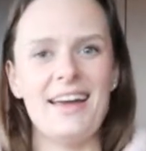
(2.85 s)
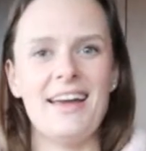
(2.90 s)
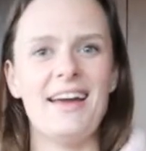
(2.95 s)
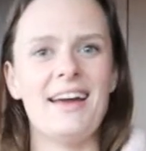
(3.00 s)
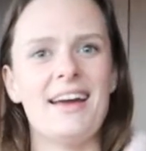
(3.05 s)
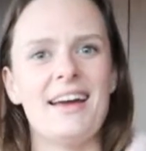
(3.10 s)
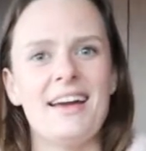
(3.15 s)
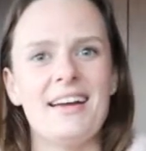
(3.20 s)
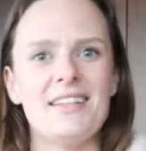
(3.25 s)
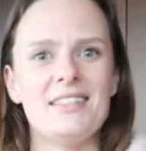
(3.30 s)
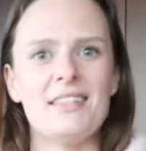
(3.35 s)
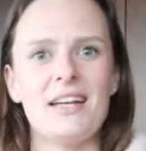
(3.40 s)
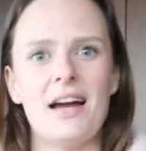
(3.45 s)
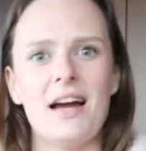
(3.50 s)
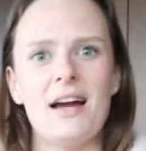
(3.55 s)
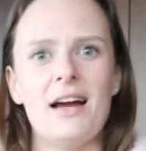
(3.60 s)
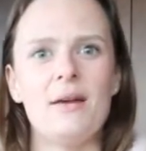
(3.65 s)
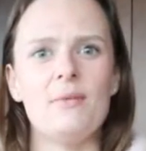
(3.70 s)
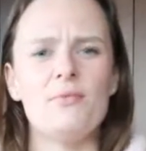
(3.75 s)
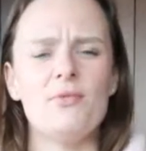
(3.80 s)
and
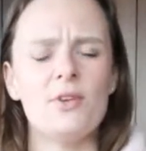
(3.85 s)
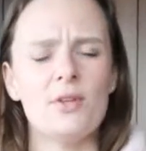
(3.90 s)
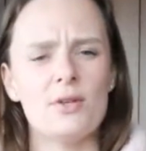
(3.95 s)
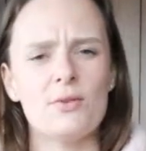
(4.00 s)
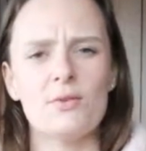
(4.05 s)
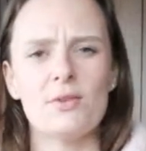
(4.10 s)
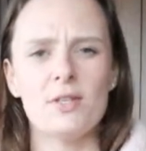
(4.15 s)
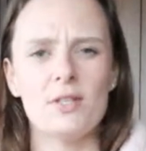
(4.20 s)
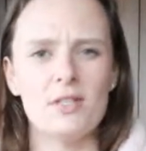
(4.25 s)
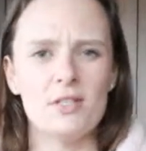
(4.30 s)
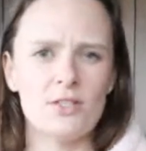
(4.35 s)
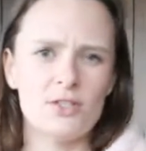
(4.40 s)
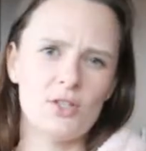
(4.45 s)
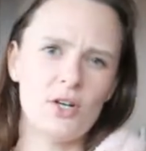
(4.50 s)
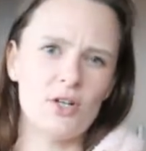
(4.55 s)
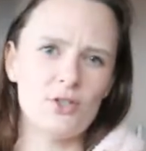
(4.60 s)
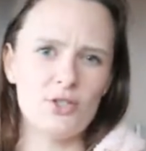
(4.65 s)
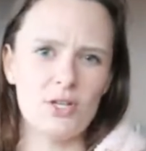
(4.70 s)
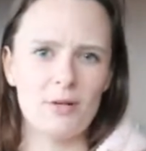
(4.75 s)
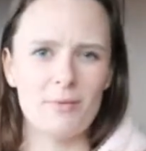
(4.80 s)
I'm feeling really
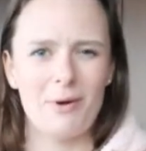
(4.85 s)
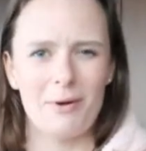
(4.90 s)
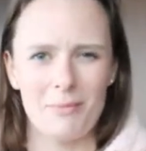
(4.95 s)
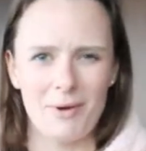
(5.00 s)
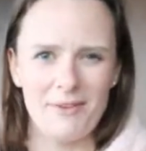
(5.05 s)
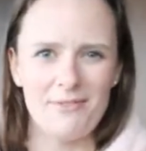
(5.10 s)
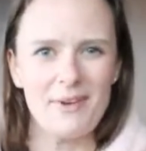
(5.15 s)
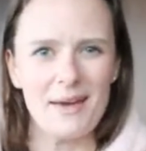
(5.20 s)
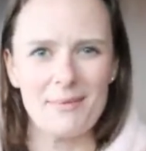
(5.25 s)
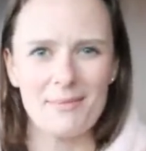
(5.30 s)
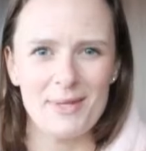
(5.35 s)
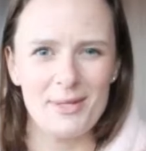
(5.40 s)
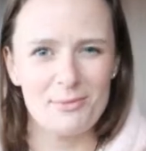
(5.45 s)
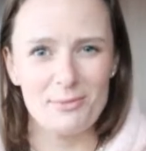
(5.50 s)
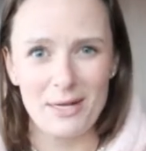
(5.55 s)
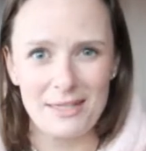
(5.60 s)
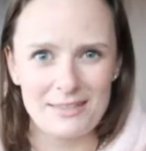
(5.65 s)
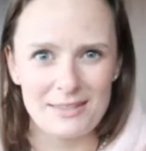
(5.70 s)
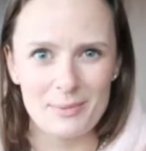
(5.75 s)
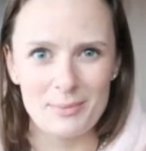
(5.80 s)
nostalgic about my family
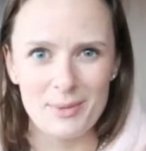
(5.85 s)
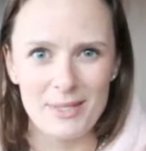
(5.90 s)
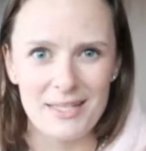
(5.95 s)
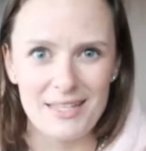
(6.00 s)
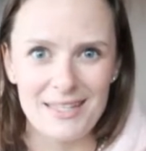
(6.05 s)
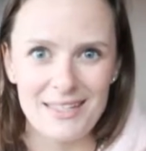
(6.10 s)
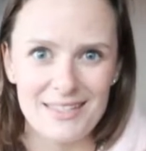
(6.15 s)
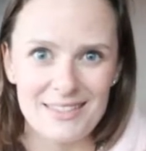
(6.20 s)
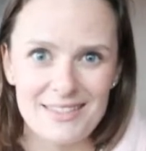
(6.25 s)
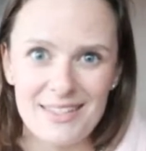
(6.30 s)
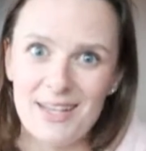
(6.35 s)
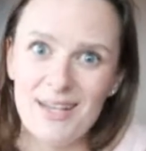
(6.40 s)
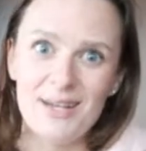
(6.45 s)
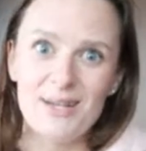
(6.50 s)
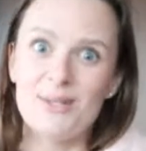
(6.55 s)
recipes.